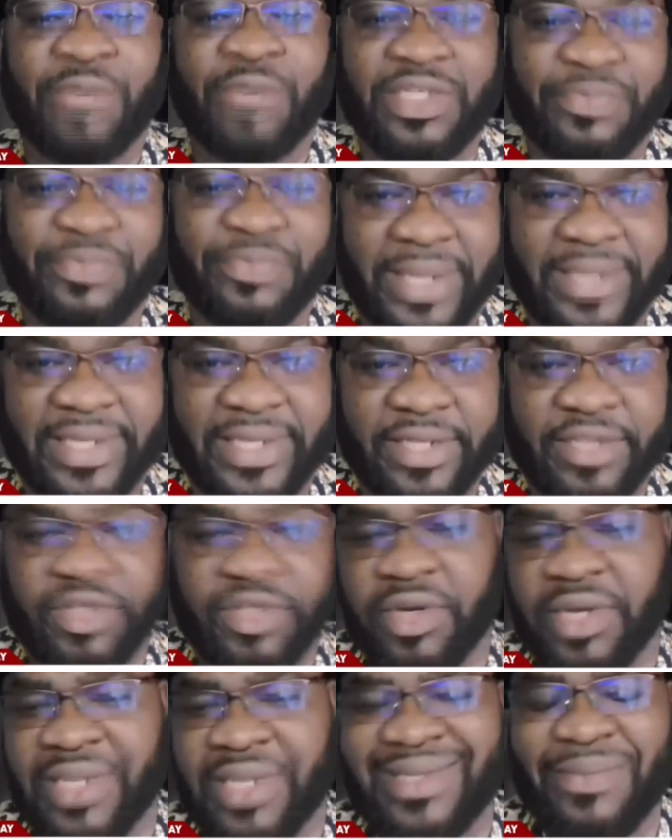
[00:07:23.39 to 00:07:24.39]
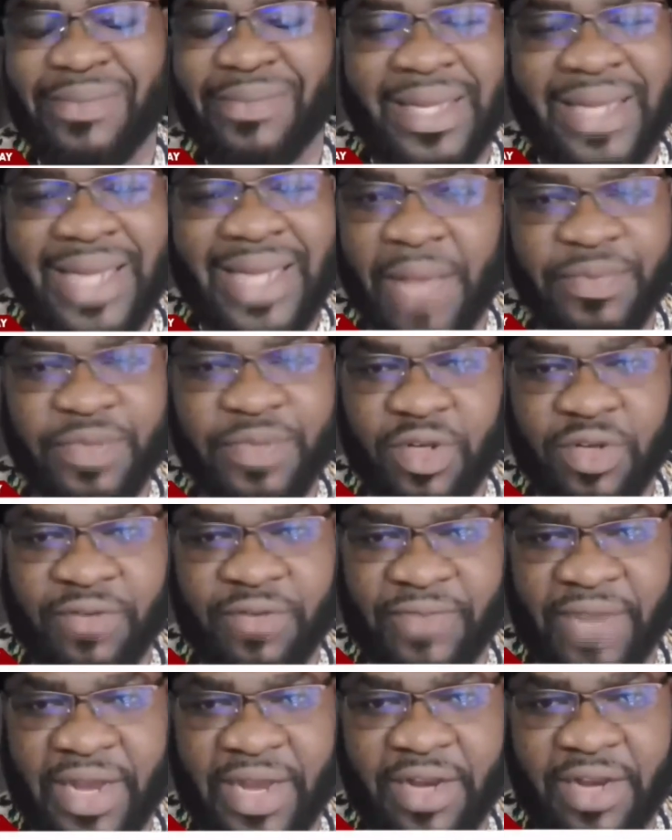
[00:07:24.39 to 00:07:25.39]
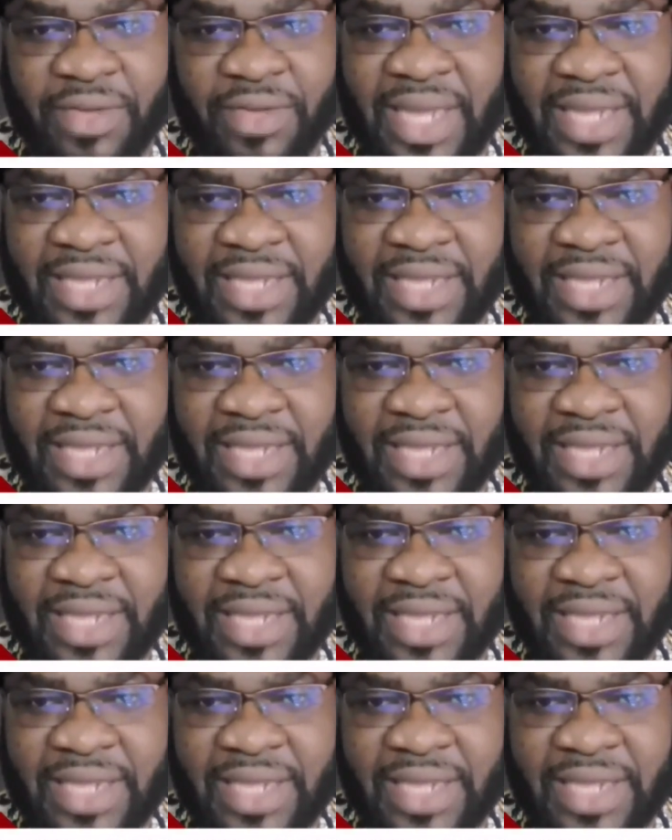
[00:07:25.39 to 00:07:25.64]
much better. So it's about the absolute value.